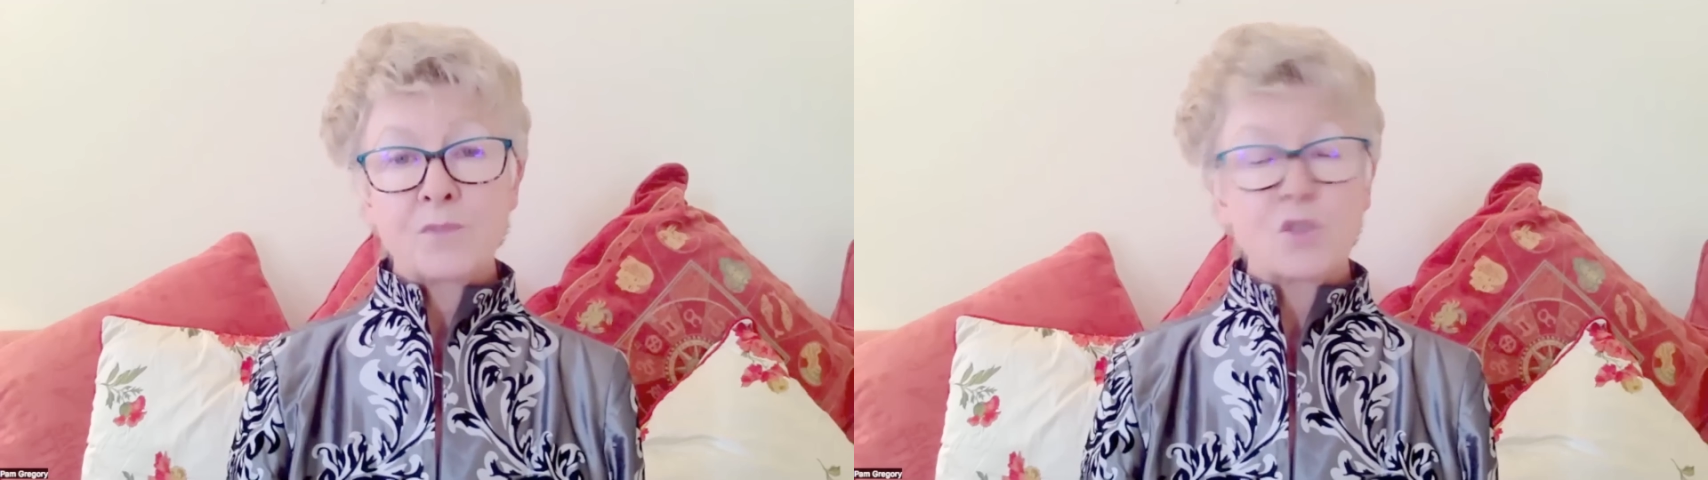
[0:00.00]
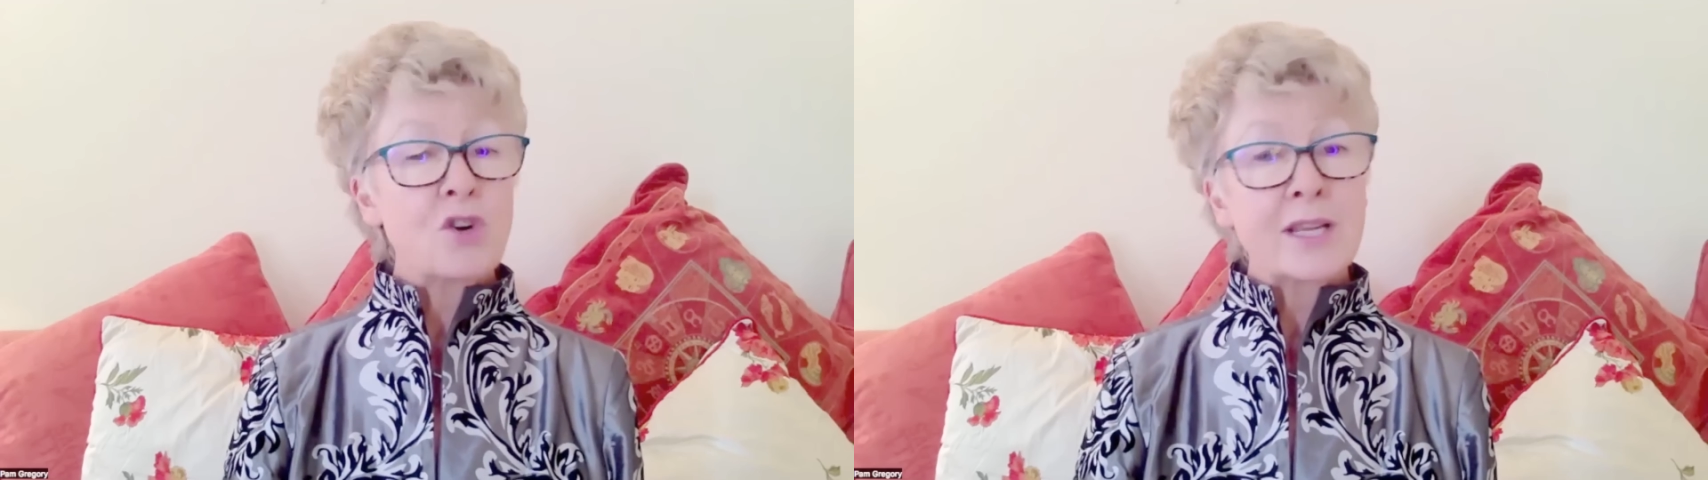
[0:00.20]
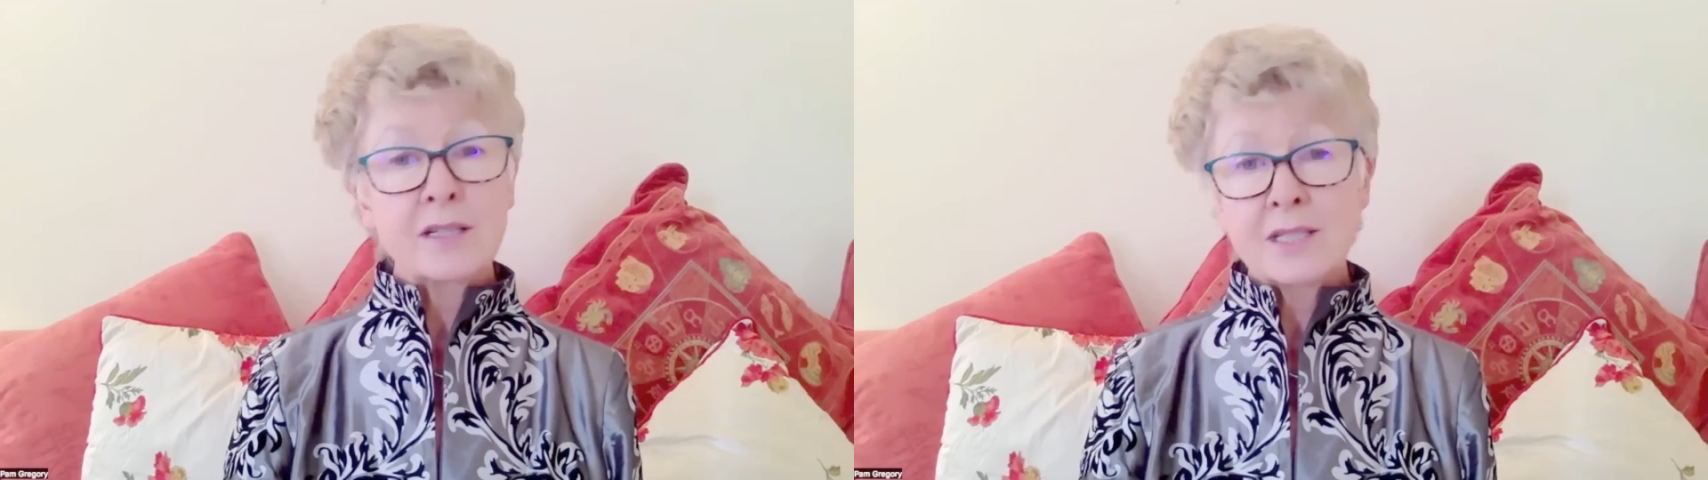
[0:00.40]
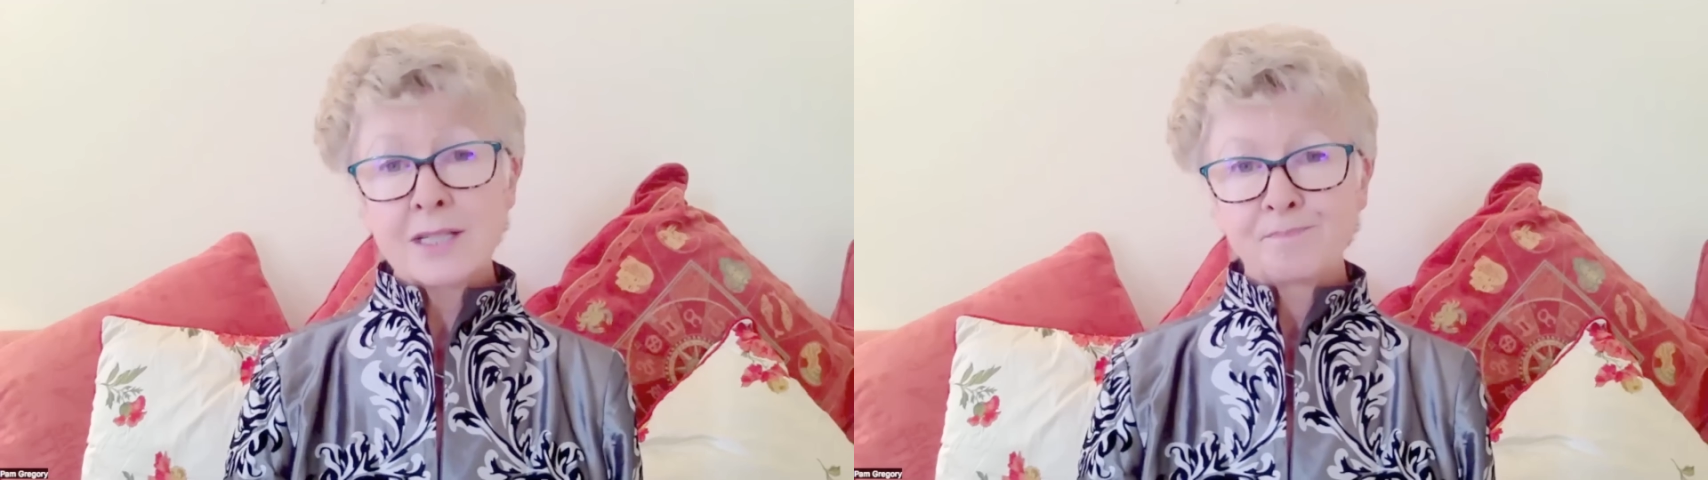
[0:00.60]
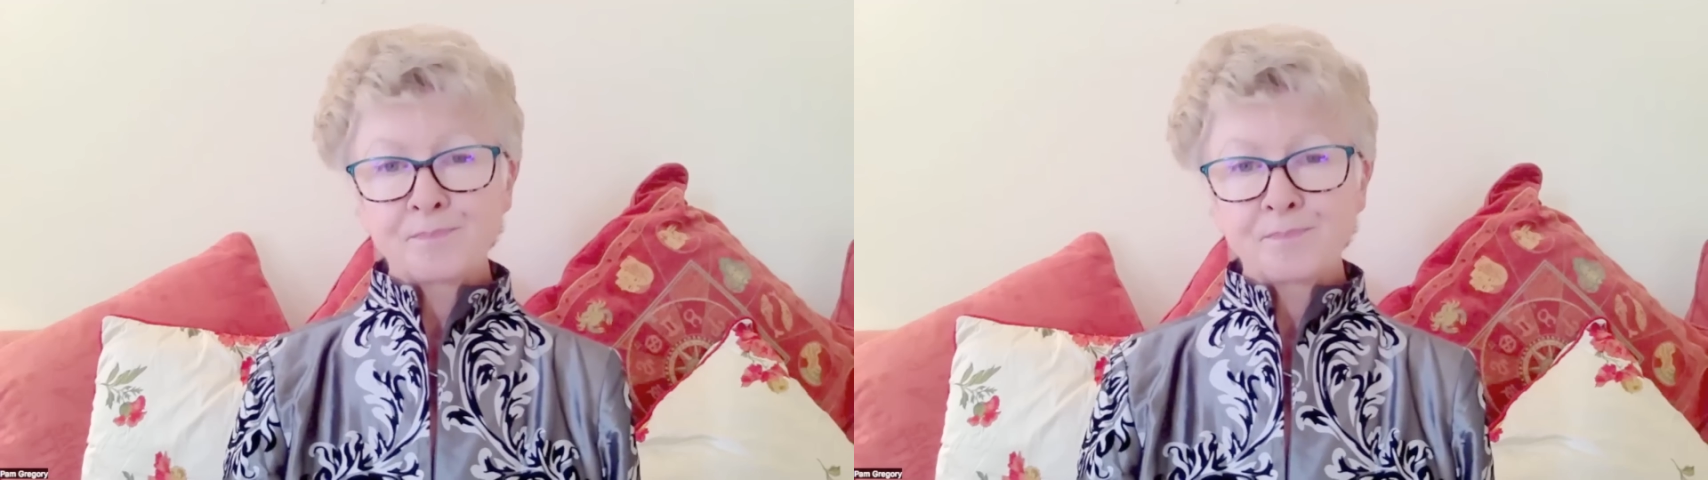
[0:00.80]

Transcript: triggered